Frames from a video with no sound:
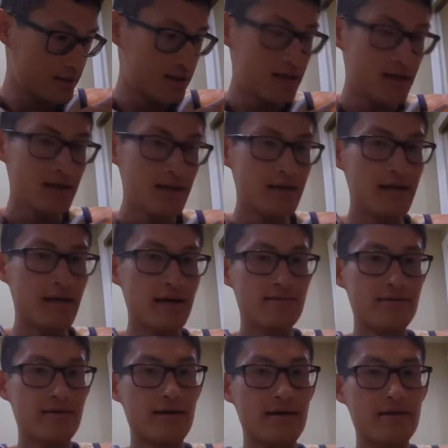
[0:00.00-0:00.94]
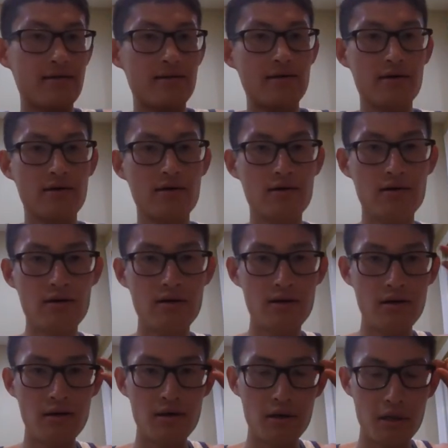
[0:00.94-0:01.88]
Yes, and
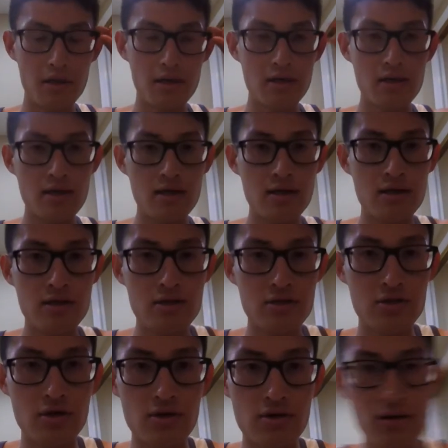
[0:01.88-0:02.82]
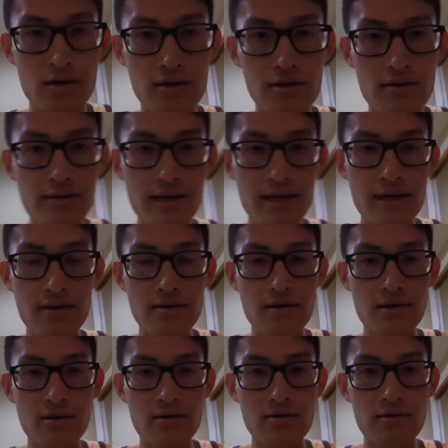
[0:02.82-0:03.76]
so currently,
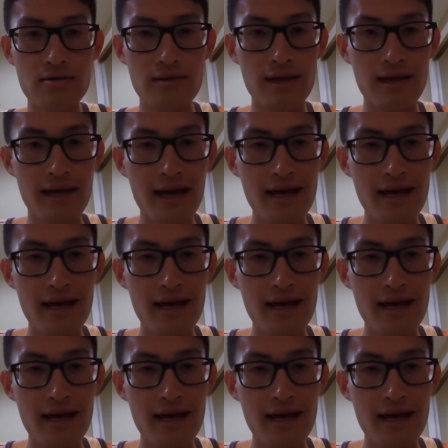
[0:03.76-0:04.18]
like as I